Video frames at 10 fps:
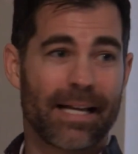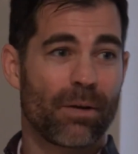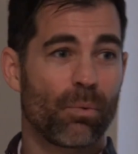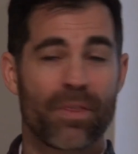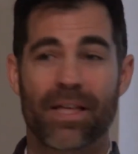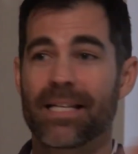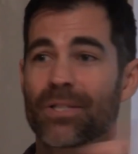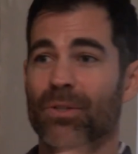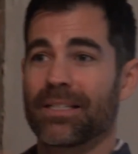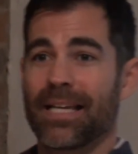now with
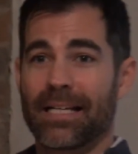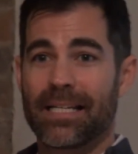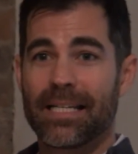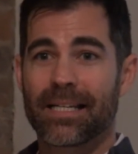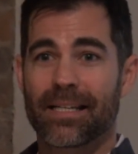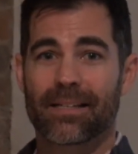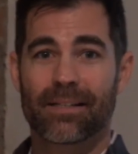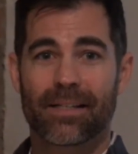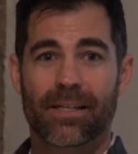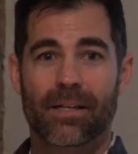any sort of technique,
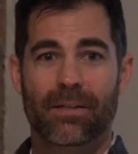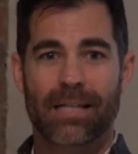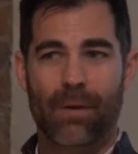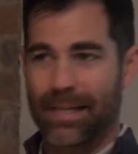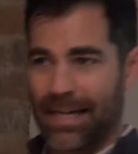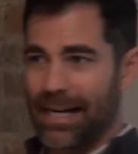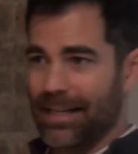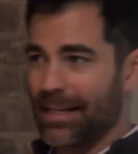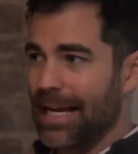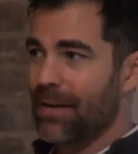now we
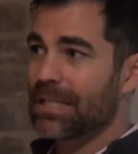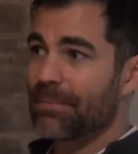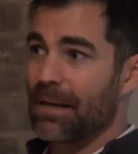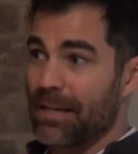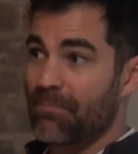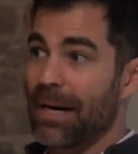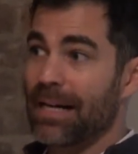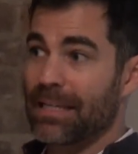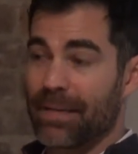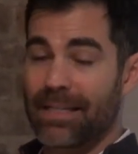got it. Now it's about
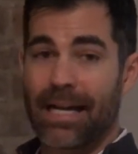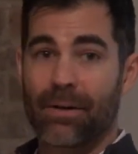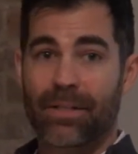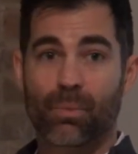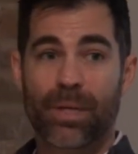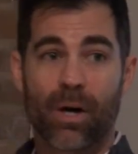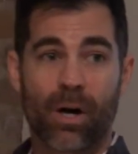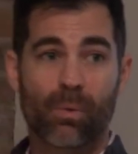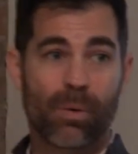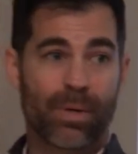embodiment. Now we
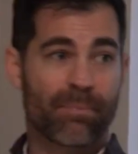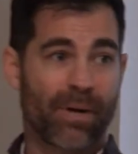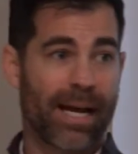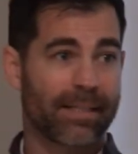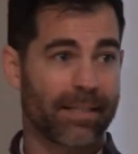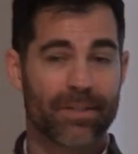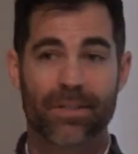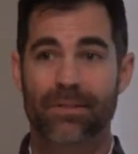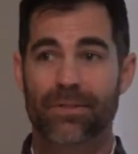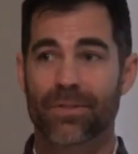are what we
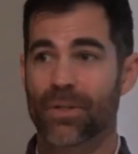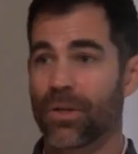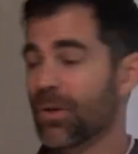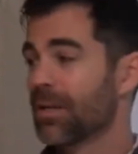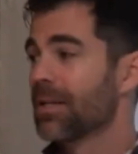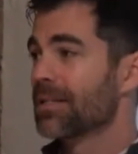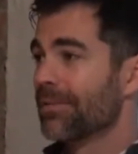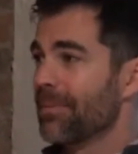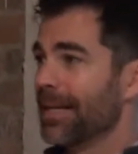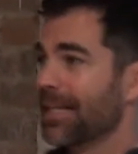practice. So
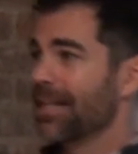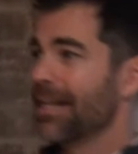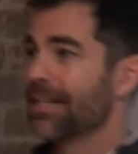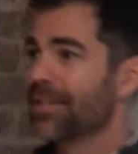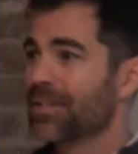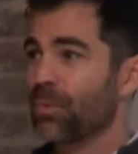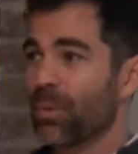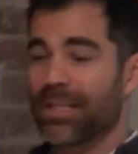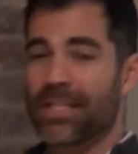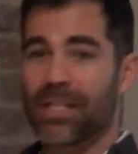some of my clients,
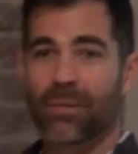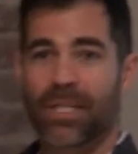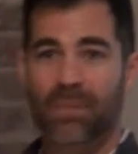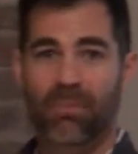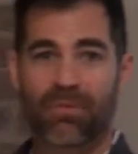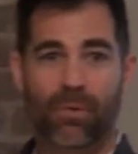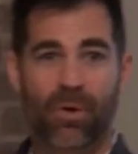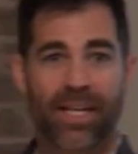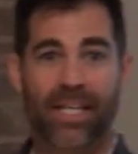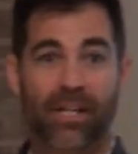what they do is
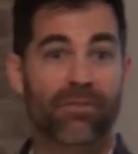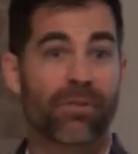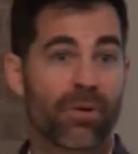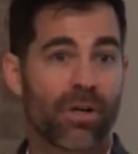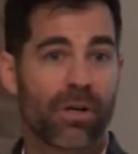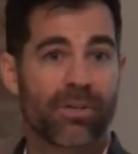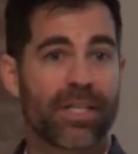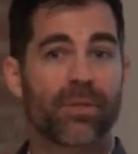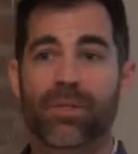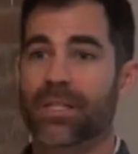before they get on a phone call,
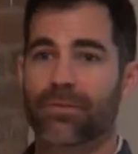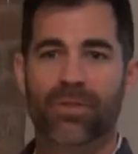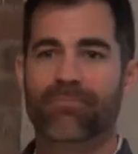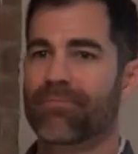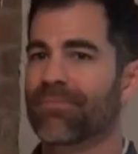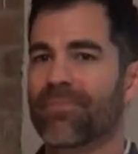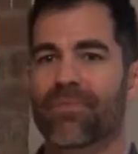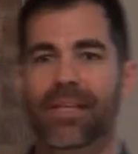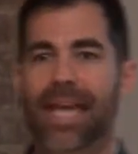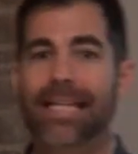they do this for
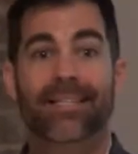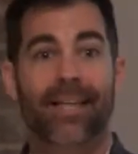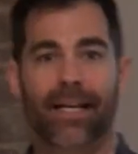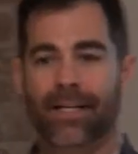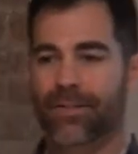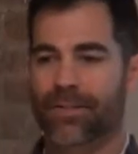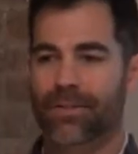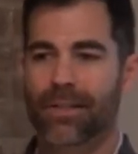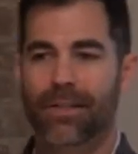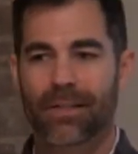8
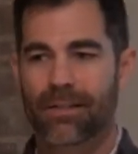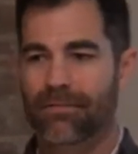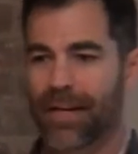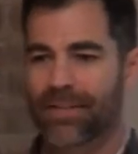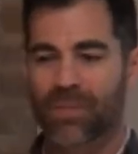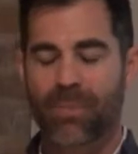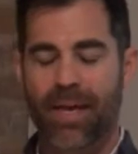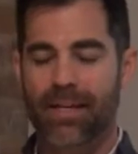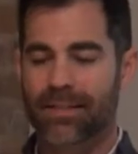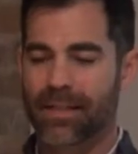seconds. Find
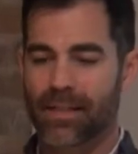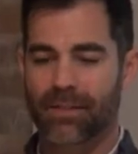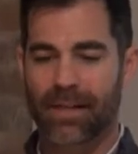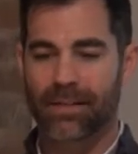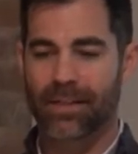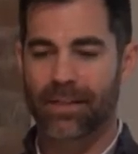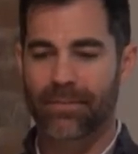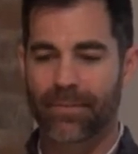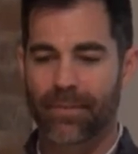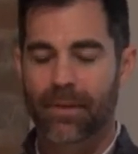space, get
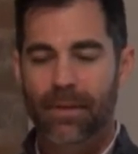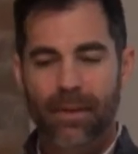grounded,